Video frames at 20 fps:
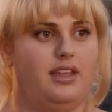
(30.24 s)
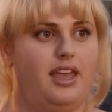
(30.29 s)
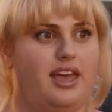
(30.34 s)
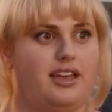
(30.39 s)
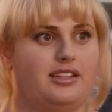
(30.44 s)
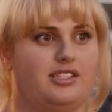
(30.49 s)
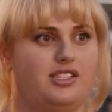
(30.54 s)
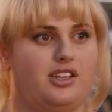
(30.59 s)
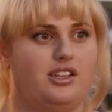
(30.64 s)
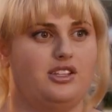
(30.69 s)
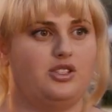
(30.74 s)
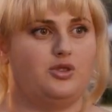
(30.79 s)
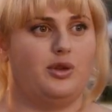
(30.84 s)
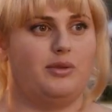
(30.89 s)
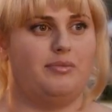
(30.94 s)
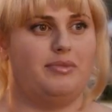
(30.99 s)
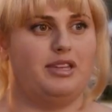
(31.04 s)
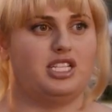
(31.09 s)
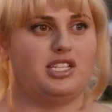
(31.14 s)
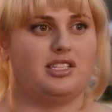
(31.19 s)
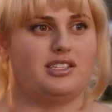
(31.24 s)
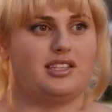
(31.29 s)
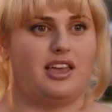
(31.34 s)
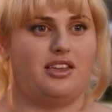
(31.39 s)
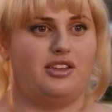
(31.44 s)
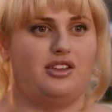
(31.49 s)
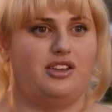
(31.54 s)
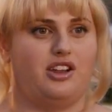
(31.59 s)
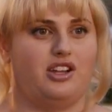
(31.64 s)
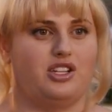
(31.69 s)
Yeah, so twig bitches
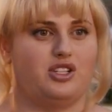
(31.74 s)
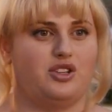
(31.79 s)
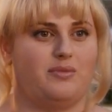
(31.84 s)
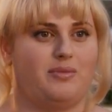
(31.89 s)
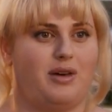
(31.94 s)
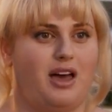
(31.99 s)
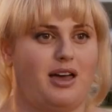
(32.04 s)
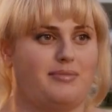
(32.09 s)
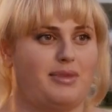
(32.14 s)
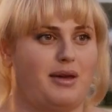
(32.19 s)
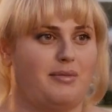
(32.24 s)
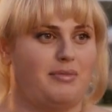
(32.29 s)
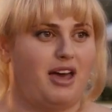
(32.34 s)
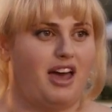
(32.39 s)
like you don't do it behind my